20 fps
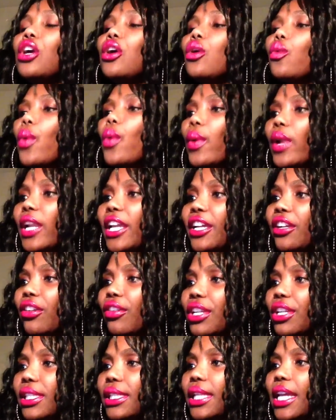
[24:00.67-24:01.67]
We will
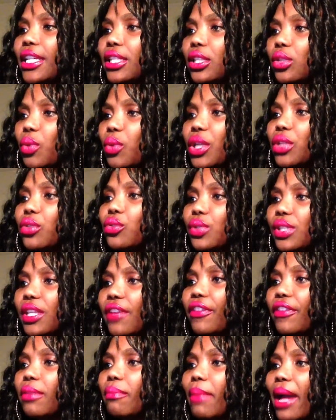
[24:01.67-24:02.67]
increase next week to
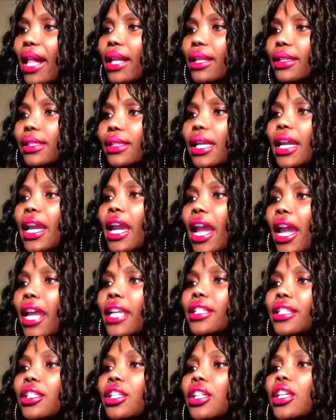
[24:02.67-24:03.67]
7 miles.
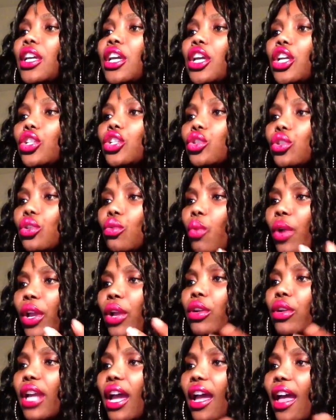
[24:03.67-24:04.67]
And we're
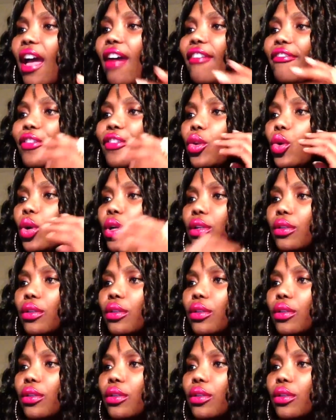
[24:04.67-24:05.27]
going to have your